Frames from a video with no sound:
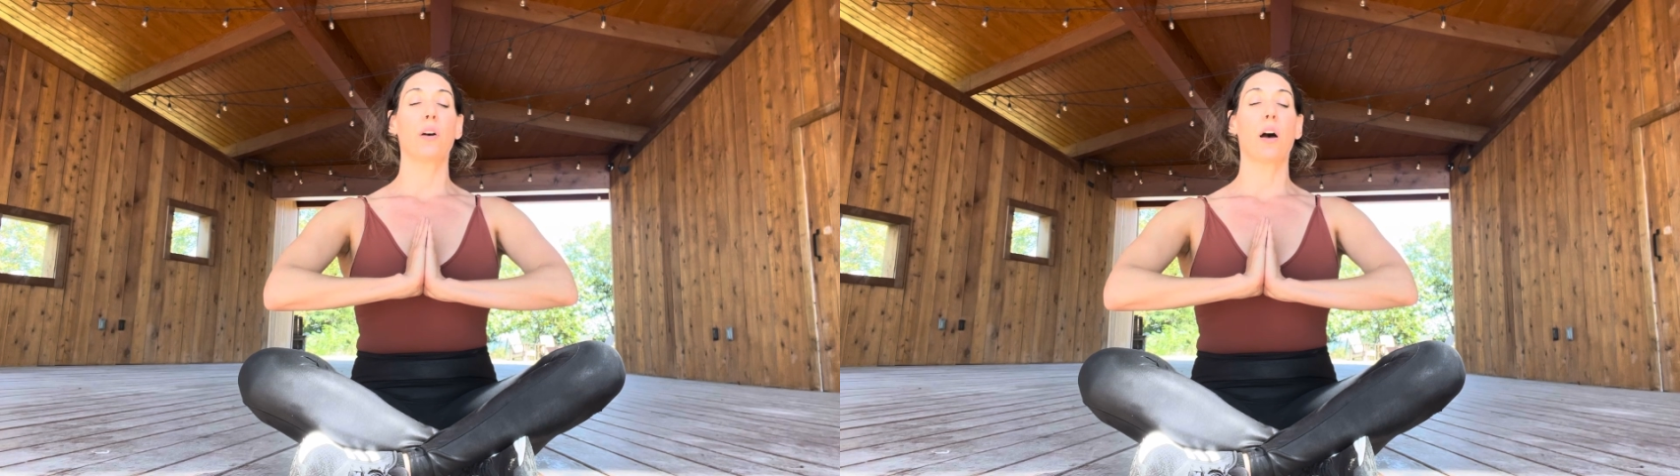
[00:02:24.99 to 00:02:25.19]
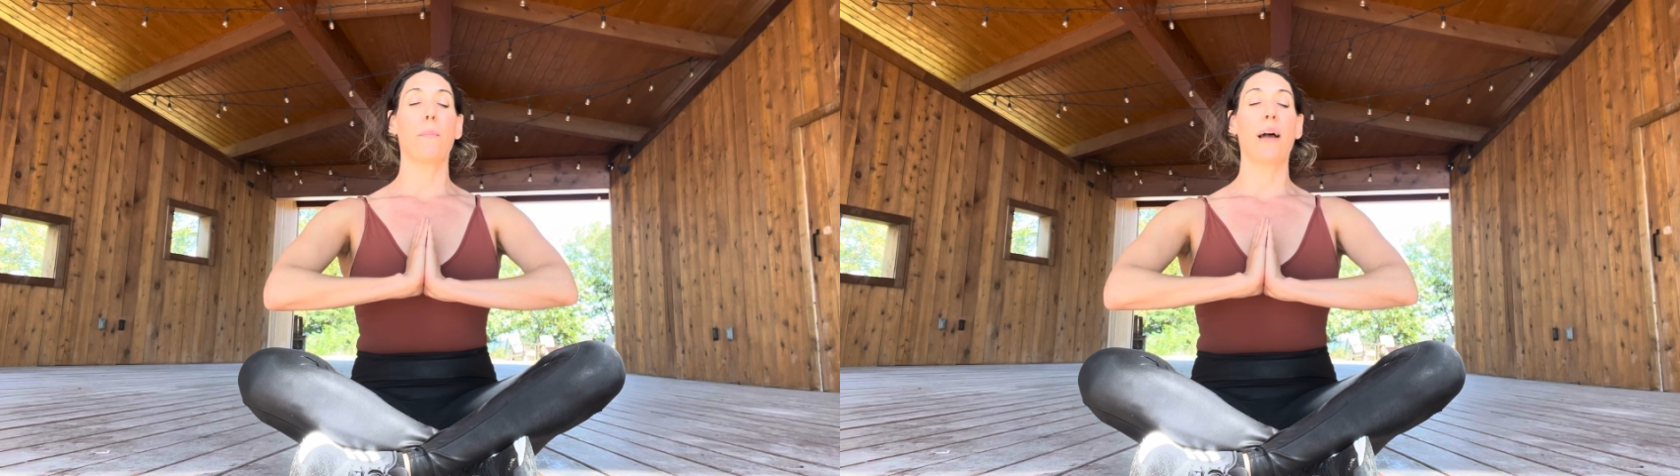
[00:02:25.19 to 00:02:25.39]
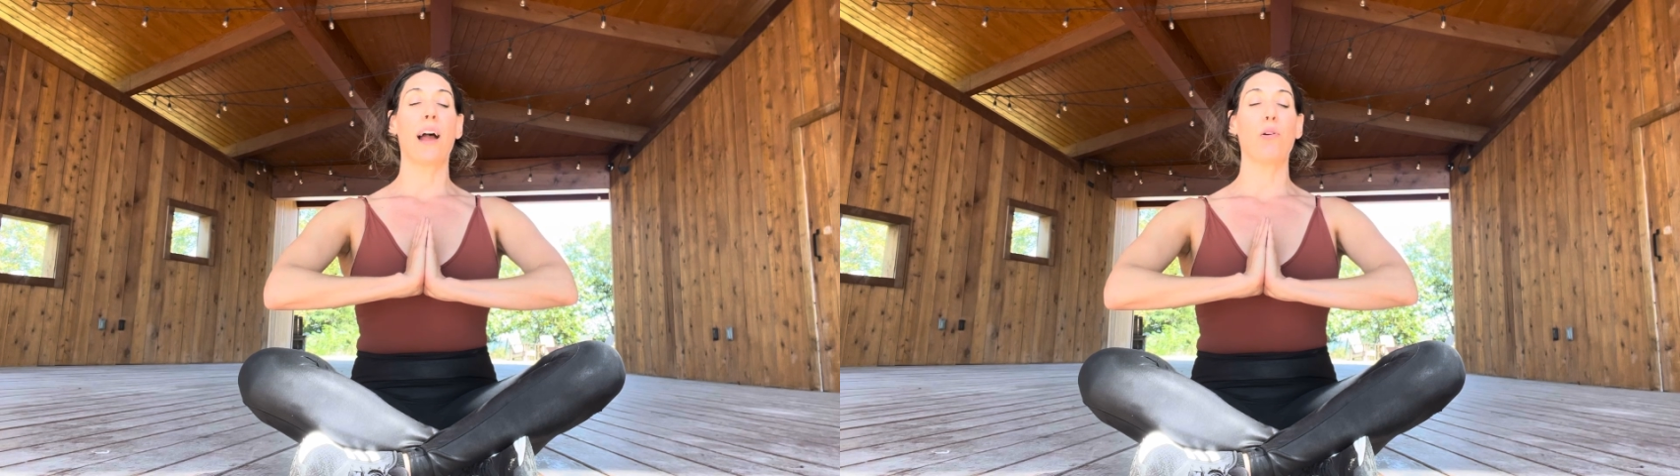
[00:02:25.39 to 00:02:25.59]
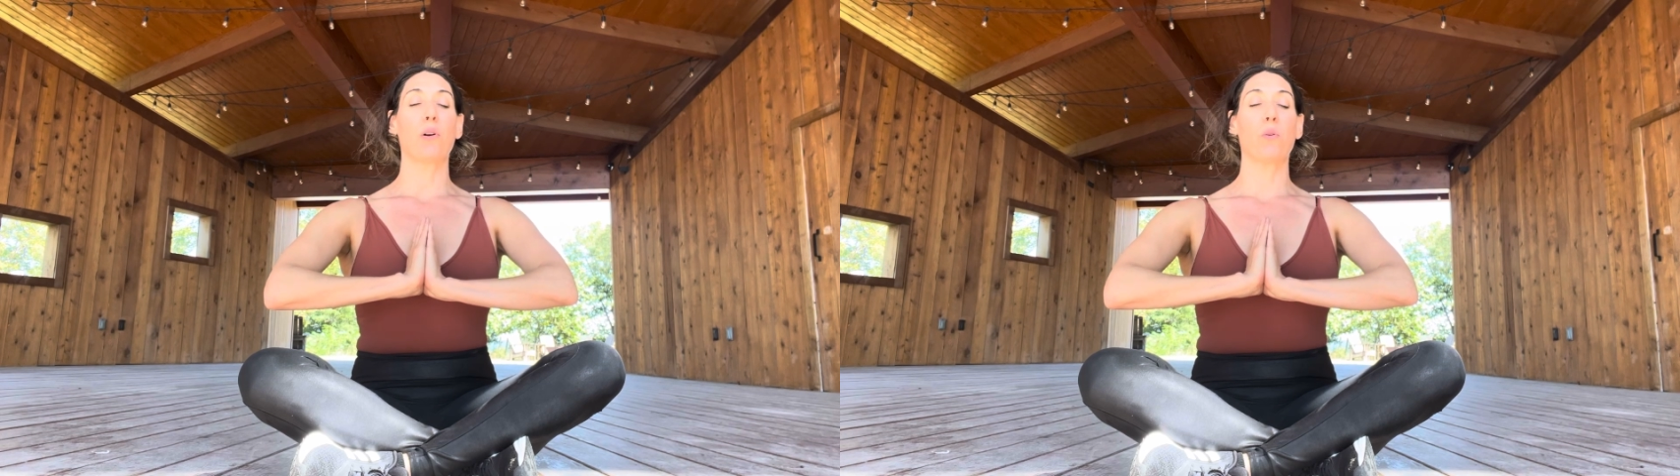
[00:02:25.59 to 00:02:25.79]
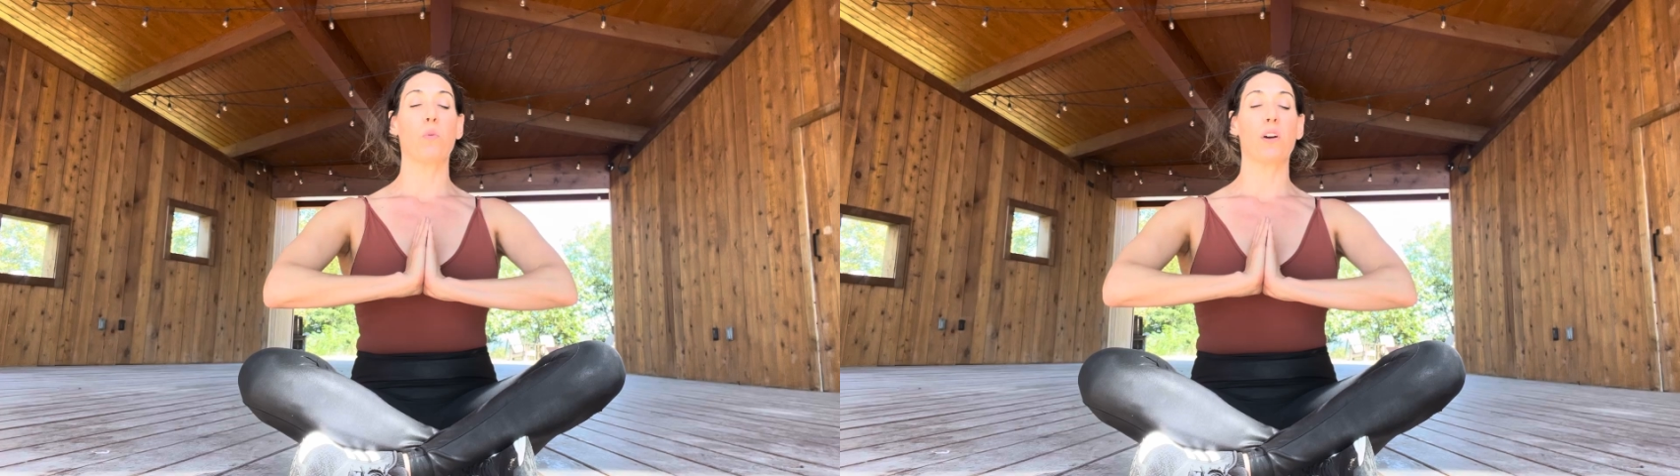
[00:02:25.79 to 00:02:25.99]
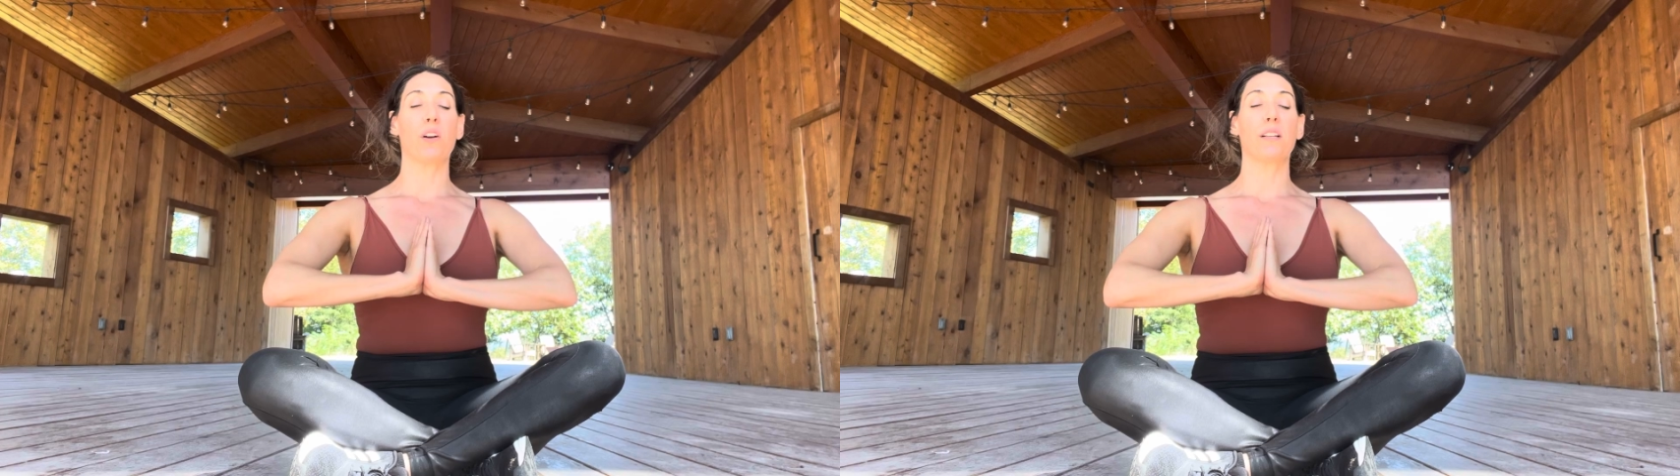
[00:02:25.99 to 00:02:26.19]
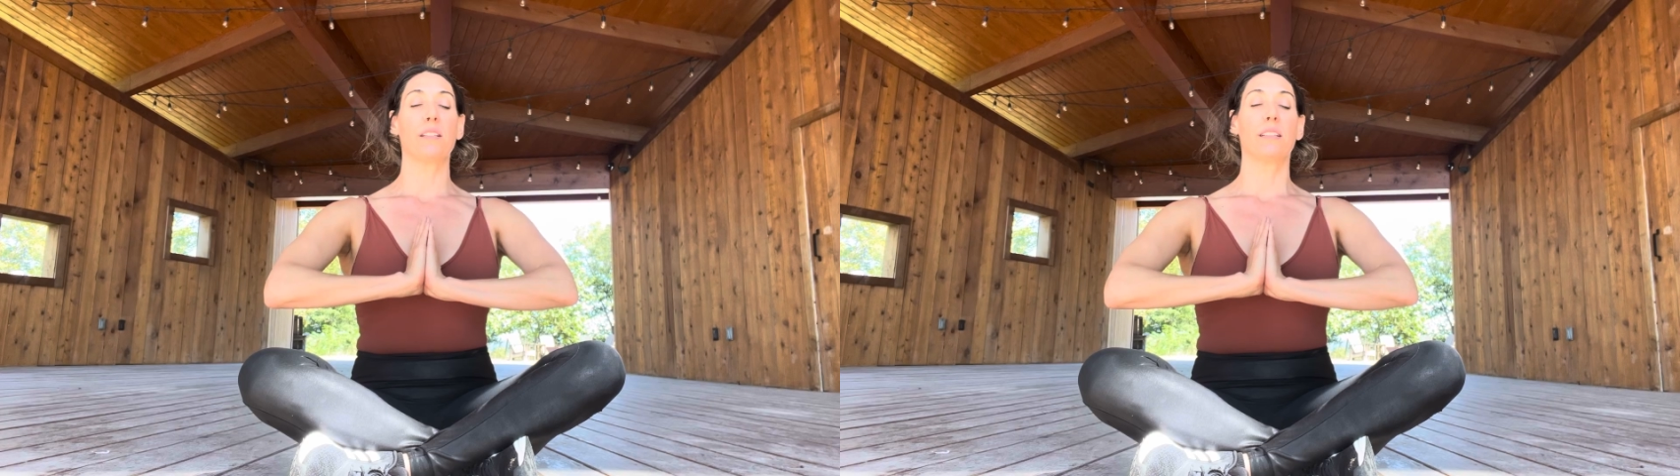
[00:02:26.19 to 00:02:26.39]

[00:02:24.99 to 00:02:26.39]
a power word